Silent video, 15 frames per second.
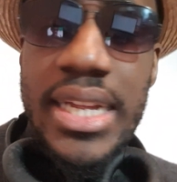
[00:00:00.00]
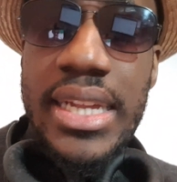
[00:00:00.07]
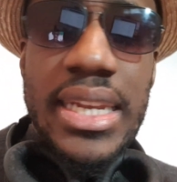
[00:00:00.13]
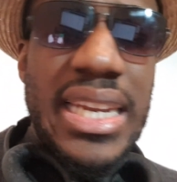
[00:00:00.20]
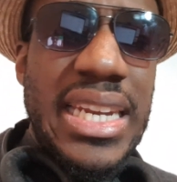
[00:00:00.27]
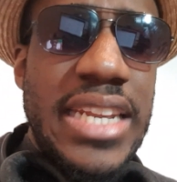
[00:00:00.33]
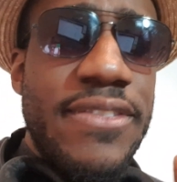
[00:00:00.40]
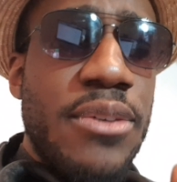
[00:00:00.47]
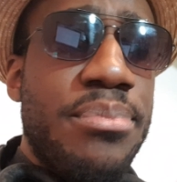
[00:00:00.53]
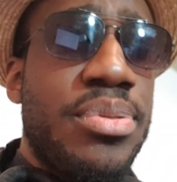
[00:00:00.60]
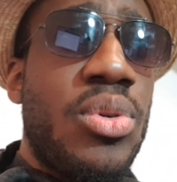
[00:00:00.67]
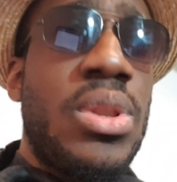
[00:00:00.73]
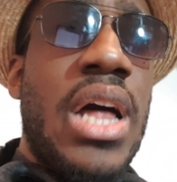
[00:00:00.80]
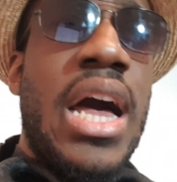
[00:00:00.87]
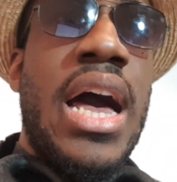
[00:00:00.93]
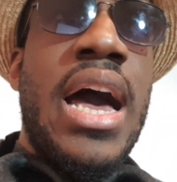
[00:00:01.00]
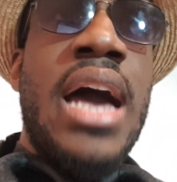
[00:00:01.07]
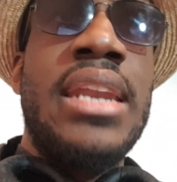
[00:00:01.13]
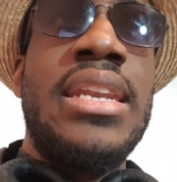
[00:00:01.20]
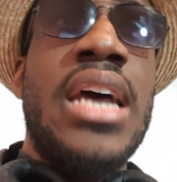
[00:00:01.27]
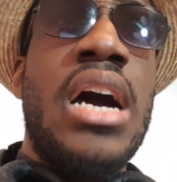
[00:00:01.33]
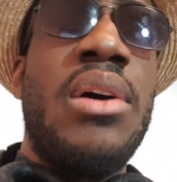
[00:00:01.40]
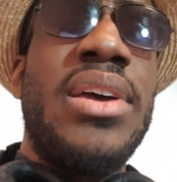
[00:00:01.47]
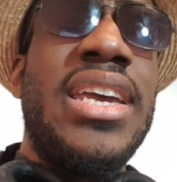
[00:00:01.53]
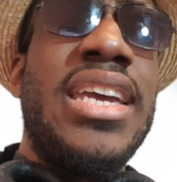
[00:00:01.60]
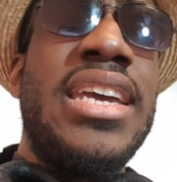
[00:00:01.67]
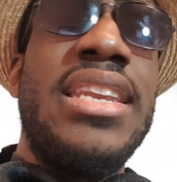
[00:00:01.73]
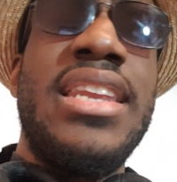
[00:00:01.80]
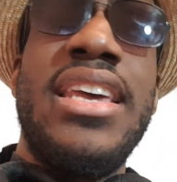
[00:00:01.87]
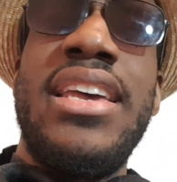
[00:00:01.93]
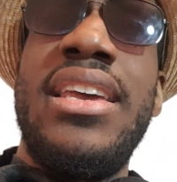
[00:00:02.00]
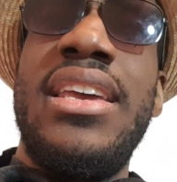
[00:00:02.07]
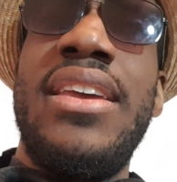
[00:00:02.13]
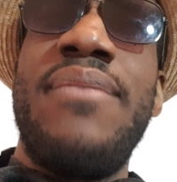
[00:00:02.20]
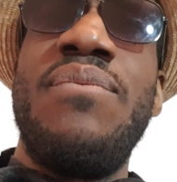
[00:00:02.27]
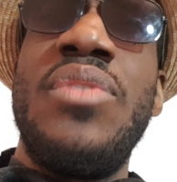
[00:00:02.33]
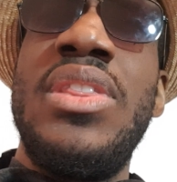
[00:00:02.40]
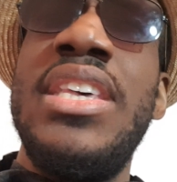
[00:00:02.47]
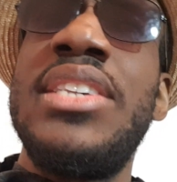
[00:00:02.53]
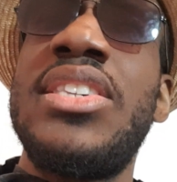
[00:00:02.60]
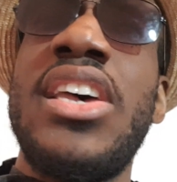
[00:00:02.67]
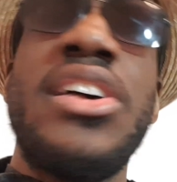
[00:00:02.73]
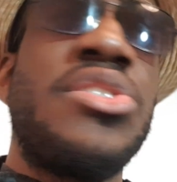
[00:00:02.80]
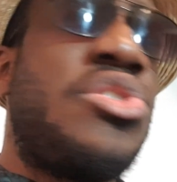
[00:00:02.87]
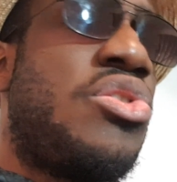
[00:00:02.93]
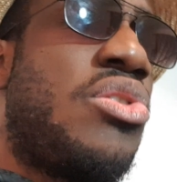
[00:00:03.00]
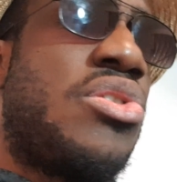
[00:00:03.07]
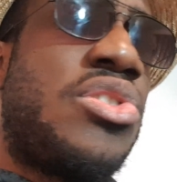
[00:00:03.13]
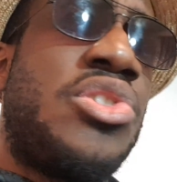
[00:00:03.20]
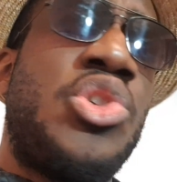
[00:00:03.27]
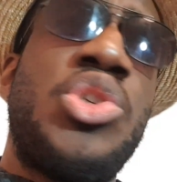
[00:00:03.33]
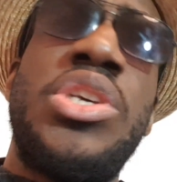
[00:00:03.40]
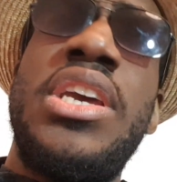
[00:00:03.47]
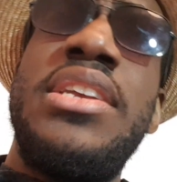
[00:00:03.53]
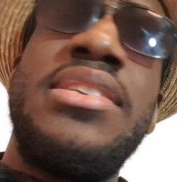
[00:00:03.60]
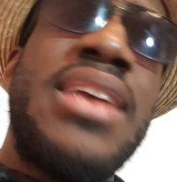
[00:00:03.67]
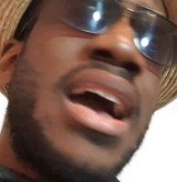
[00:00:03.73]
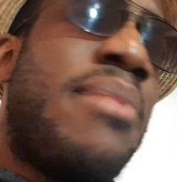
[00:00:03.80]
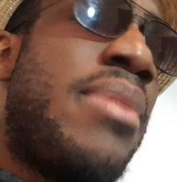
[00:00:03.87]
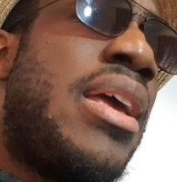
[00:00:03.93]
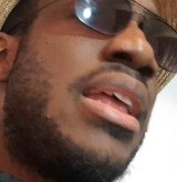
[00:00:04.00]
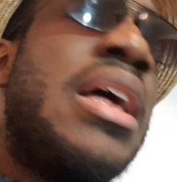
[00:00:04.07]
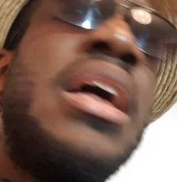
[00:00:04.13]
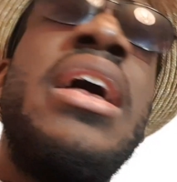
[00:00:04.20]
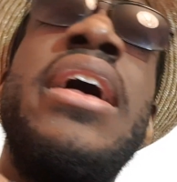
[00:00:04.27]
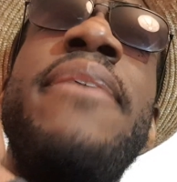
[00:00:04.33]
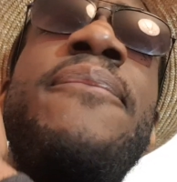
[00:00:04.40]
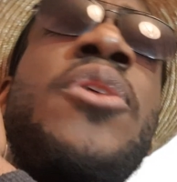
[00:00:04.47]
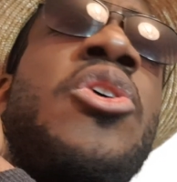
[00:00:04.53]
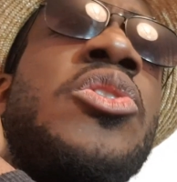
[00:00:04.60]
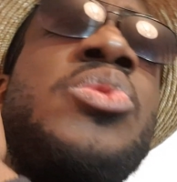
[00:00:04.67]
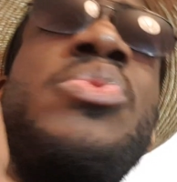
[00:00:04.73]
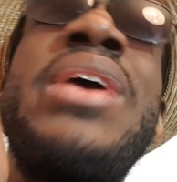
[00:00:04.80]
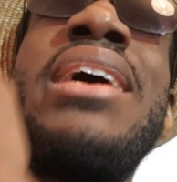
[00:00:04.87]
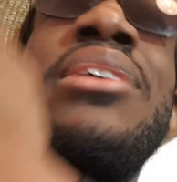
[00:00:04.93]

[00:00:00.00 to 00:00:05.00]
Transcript: Liverpool are now in a this has just changed. I mean, because we